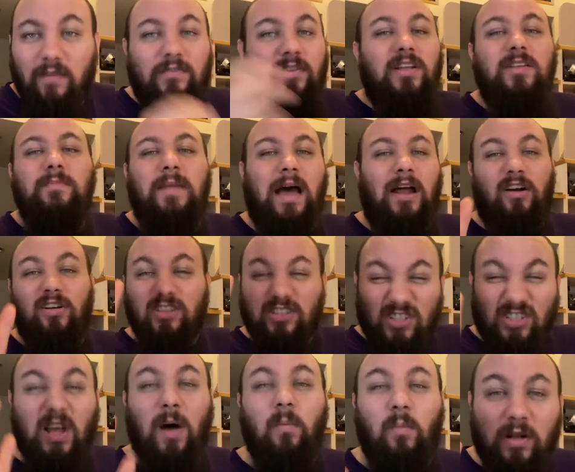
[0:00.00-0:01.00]
It doesn't matter.
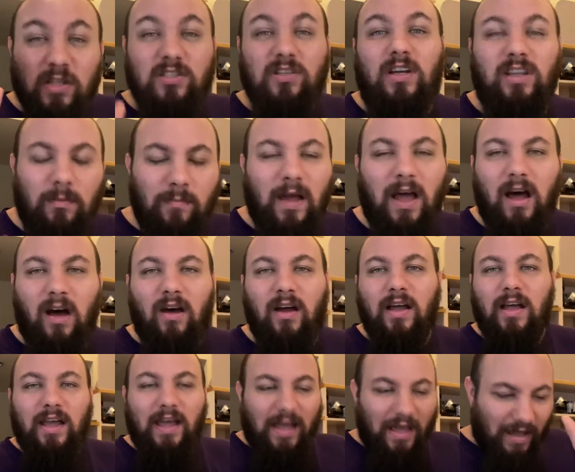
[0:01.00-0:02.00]
Someone took him out,
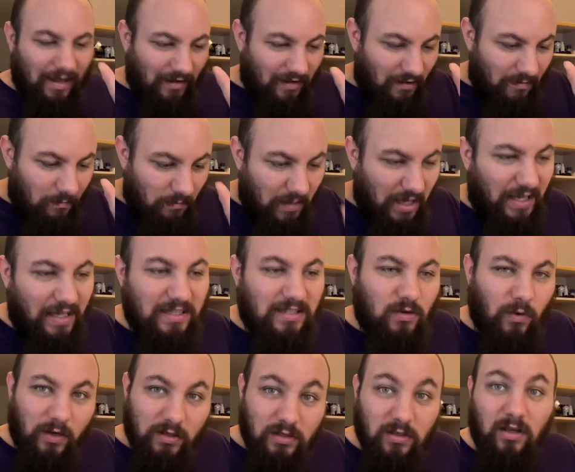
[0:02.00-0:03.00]
and Ming is
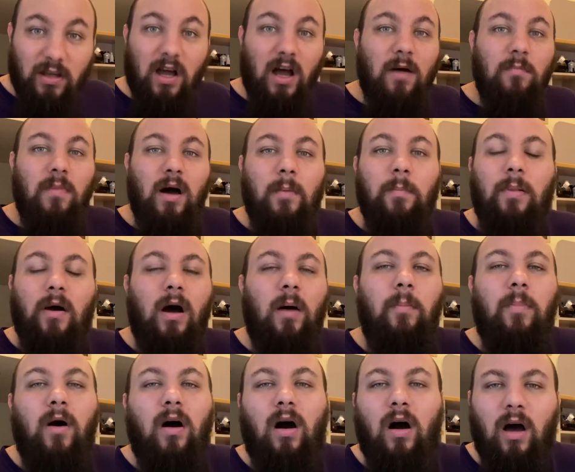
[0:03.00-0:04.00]
going to come up
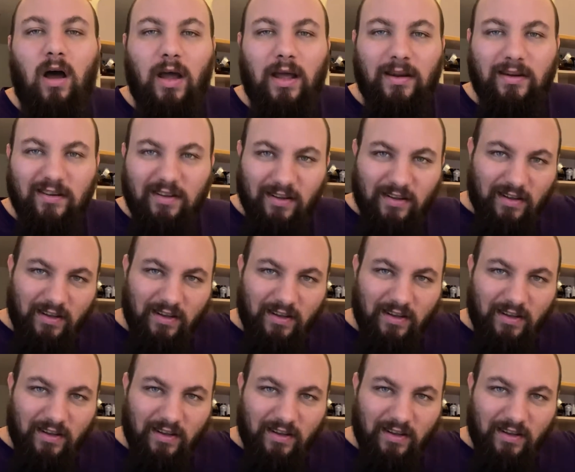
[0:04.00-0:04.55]
upon